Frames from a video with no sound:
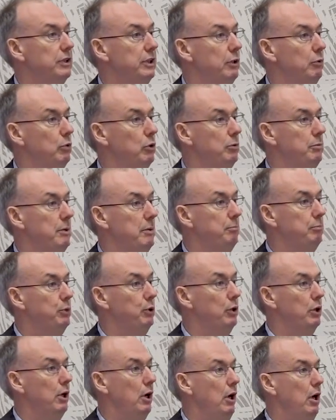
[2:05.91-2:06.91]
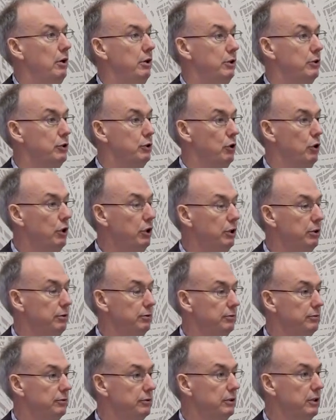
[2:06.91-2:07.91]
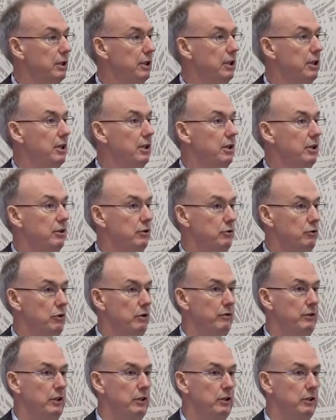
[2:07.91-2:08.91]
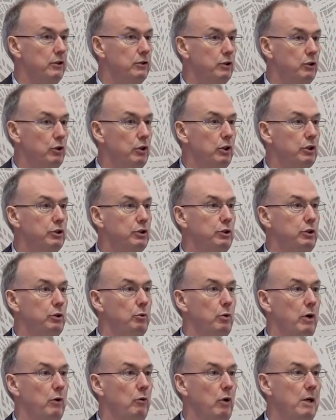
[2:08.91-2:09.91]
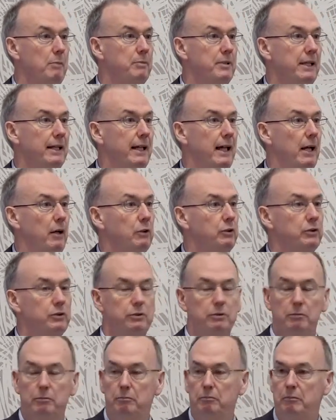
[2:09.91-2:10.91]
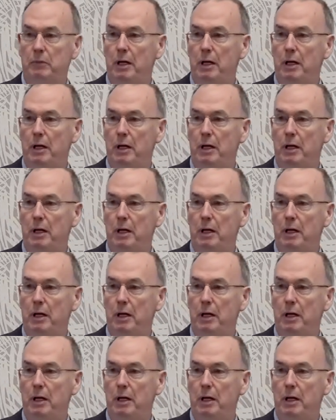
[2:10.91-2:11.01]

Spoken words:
It would have been put on a truck, driven on a truck to a ripening house.